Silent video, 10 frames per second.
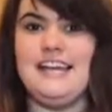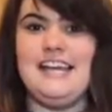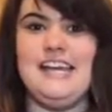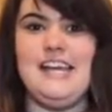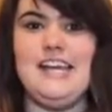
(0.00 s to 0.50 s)

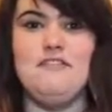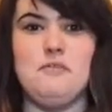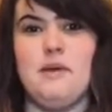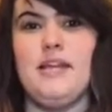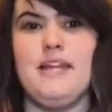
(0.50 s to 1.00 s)
Hey
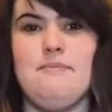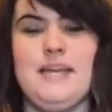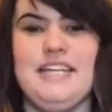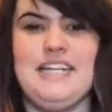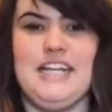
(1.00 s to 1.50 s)
everybody,
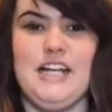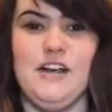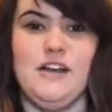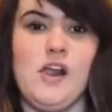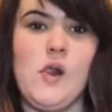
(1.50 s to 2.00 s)
Mandy
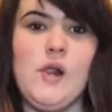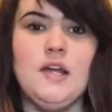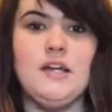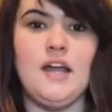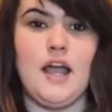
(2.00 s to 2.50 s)
here.
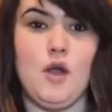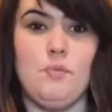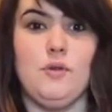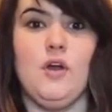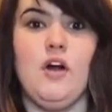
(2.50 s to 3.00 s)
I
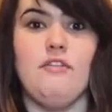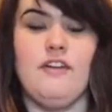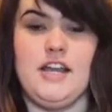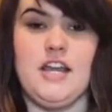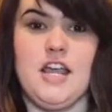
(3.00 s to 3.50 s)
hope you're all
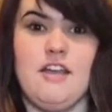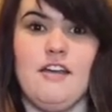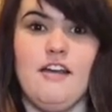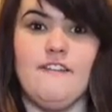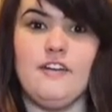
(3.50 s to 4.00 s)
finding
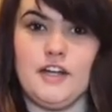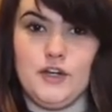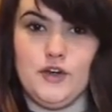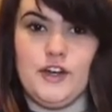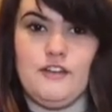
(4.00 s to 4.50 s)
fun
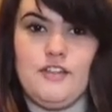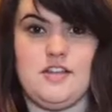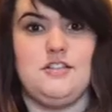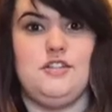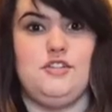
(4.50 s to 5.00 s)
and creative
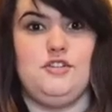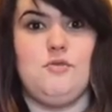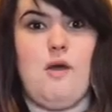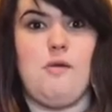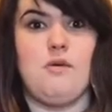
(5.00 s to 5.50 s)
things to do
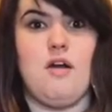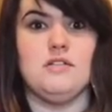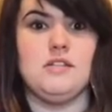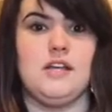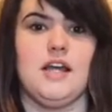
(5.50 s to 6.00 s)
while we're all
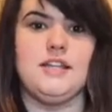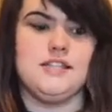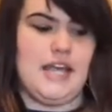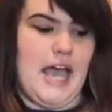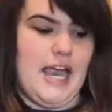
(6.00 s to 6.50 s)
stuck
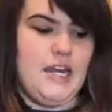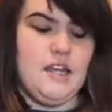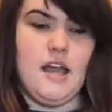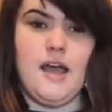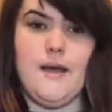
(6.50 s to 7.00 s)
inside.
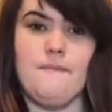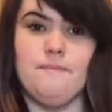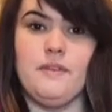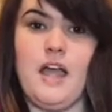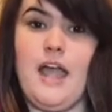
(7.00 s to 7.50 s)

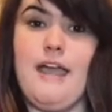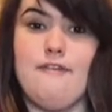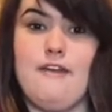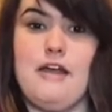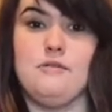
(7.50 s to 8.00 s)
I
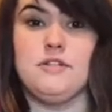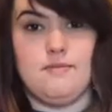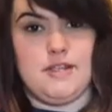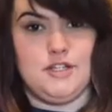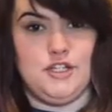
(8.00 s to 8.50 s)
have found
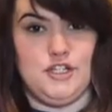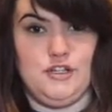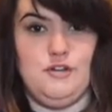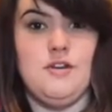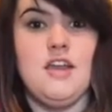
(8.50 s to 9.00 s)
something to
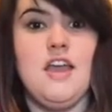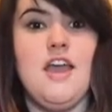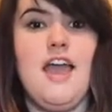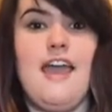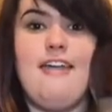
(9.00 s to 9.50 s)
do,
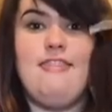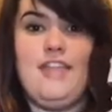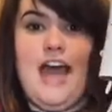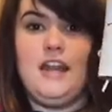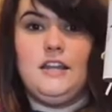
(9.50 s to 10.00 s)
and
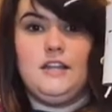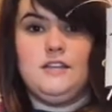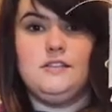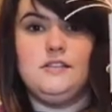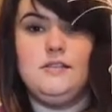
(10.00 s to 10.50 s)
that
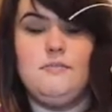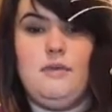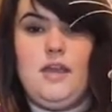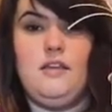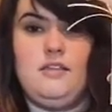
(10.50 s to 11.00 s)
is
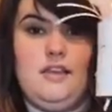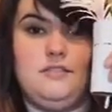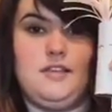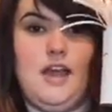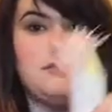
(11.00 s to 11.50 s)
make
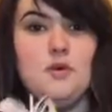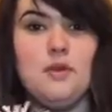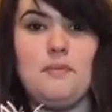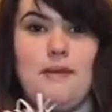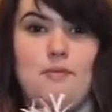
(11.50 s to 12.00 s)
things out of
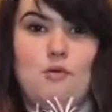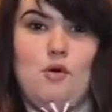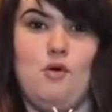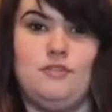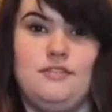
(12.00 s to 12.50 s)
toilet paper
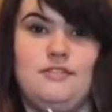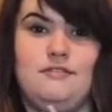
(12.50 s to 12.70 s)
rolls.